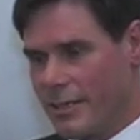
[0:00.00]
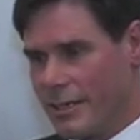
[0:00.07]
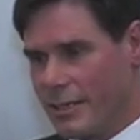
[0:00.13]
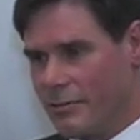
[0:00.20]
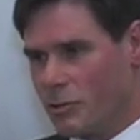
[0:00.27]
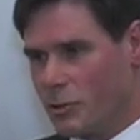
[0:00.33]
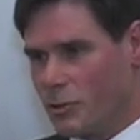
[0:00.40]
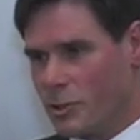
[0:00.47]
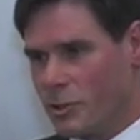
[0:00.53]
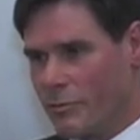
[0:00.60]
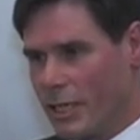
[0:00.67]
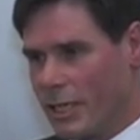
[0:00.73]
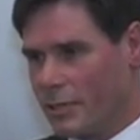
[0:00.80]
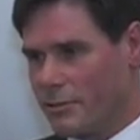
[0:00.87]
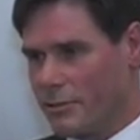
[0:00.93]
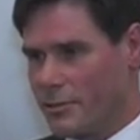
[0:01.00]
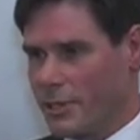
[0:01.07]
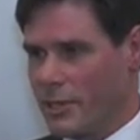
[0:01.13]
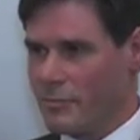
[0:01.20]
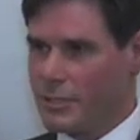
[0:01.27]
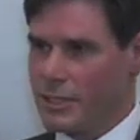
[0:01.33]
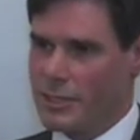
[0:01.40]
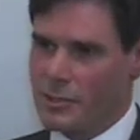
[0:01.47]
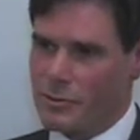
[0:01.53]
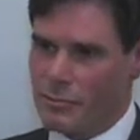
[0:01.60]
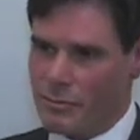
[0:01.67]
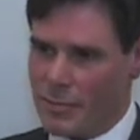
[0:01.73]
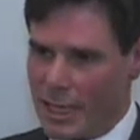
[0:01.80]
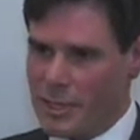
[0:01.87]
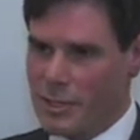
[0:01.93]
And of course, in medical terms, it doesn't
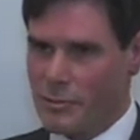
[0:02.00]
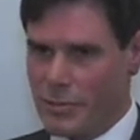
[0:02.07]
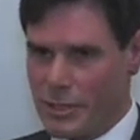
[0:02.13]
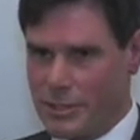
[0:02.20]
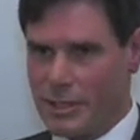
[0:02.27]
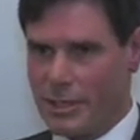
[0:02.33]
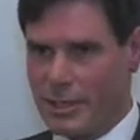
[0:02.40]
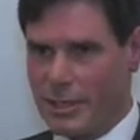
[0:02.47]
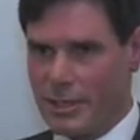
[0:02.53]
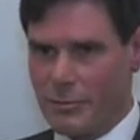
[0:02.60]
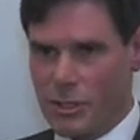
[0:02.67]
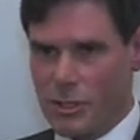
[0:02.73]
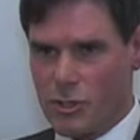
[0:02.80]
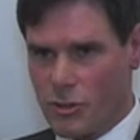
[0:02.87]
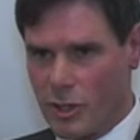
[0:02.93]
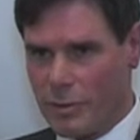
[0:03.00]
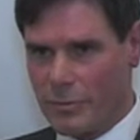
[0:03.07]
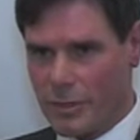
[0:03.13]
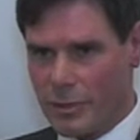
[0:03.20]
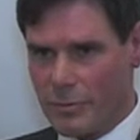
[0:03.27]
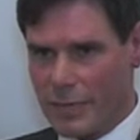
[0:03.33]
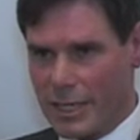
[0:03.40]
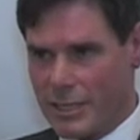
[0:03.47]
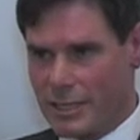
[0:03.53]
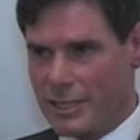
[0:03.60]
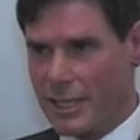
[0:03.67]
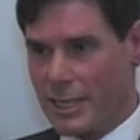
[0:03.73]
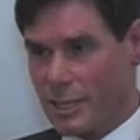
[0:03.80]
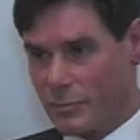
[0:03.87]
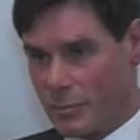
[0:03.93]
matter particularly which treatment the patient
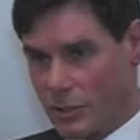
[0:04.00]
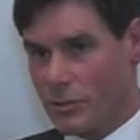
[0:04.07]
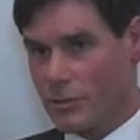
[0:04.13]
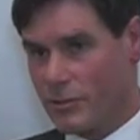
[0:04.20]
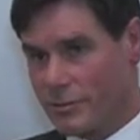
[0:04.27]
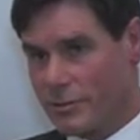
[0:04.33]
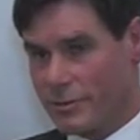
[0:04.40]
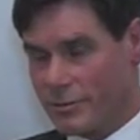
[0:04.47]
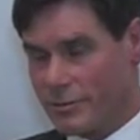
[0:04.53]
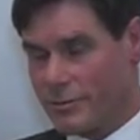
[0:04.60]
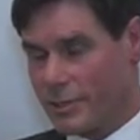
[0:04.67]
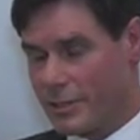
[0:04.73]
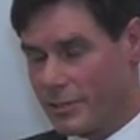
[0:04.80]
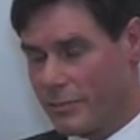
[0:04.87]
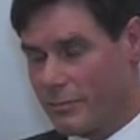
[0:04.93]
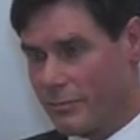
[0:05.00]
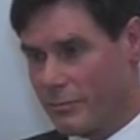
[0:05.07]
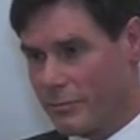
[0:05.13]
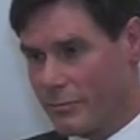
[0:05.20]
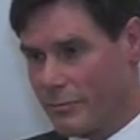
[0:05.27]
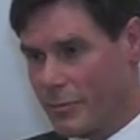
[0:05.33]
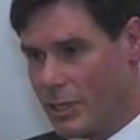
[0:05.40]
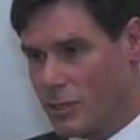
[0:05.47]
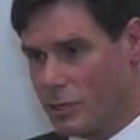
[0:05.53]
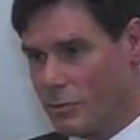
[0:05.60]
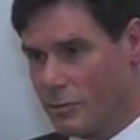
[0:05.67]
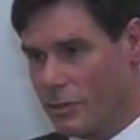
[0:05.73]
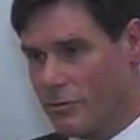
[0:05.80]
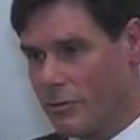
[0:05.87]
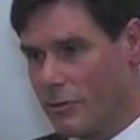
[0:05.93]
has because, as I've mentioned
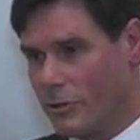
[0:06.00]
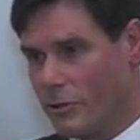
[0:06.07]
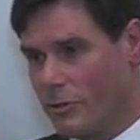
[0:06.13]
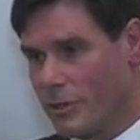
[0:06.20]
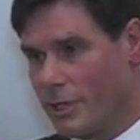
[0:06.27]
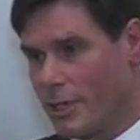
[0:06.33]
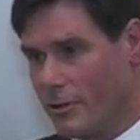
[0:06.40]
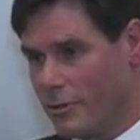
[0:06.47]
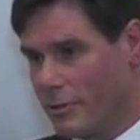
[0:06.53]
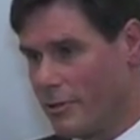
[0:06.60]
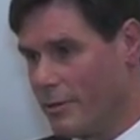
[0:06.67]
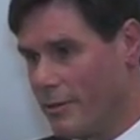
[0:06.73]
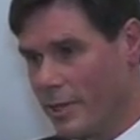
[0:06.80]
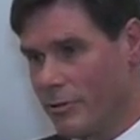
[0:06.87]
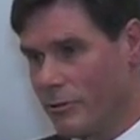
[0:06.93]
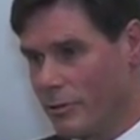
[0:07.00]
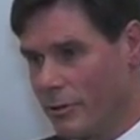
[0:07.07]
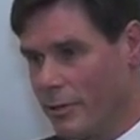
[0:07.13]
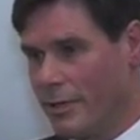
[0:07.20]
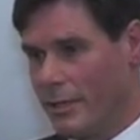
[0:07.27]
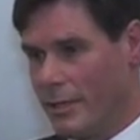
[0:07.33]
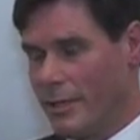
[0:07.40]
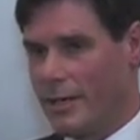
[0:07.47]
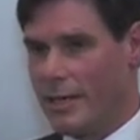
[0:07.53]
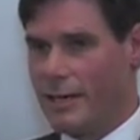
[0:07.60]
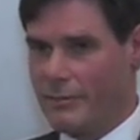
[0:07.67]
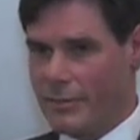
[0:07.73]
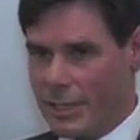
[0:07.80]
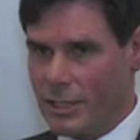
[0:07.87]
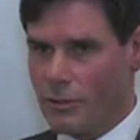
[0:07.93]
before, we know that they all
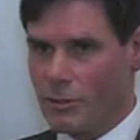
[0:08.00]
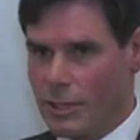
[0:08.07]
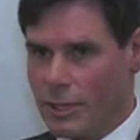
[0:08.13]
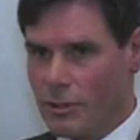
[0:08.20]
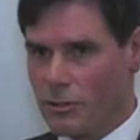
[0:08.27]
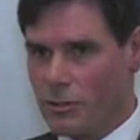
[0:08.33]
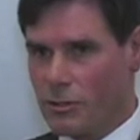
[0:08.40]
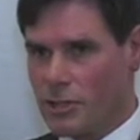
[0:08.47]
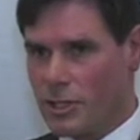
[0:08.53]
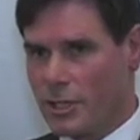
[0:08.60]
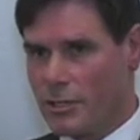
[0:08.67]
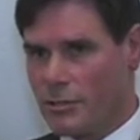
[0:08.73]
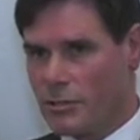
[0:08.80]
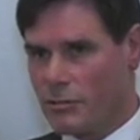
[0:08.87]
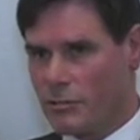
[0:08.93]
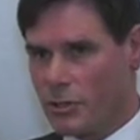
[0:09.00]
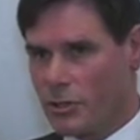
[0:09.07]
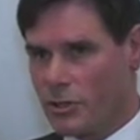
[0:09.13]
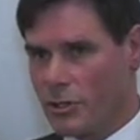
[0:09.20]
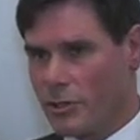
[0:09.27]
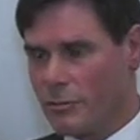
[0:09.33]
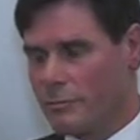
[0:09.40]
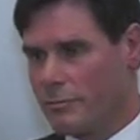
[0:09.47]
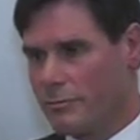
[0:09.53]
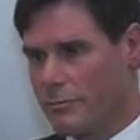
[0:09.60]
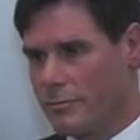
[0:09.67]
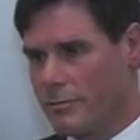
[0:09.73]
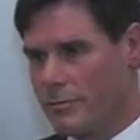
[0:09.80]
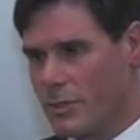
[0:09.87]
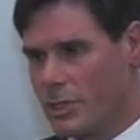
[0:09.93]
have equally good a chance of cure,
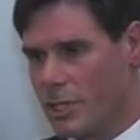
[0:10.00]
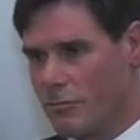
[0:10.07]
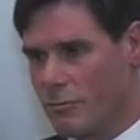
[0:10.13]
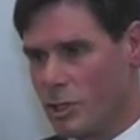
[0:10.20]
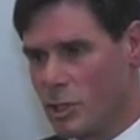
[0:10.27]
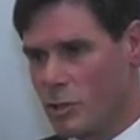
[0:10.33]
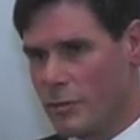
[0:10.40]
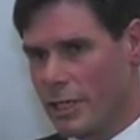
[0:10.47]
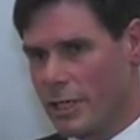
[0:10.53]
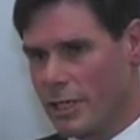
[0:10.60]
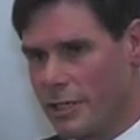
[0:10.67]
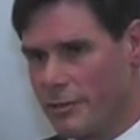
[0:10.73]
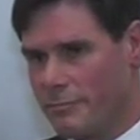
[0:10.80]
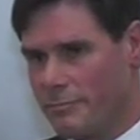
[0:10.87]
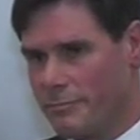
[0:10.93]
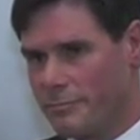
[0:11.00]
generally speaking.